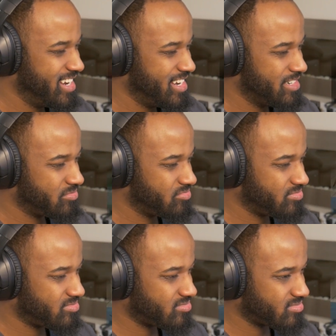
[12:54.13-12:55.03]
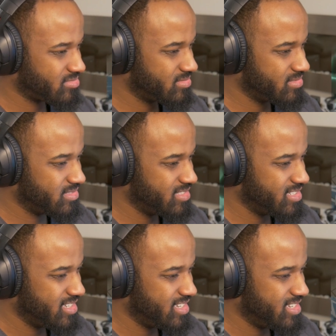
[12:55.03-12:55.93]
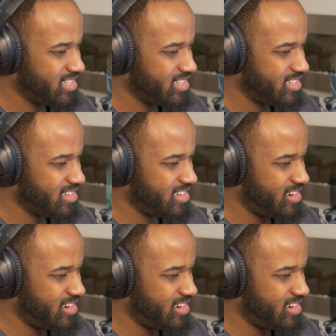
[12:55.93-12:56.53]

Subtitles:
No one is speaking in this clip.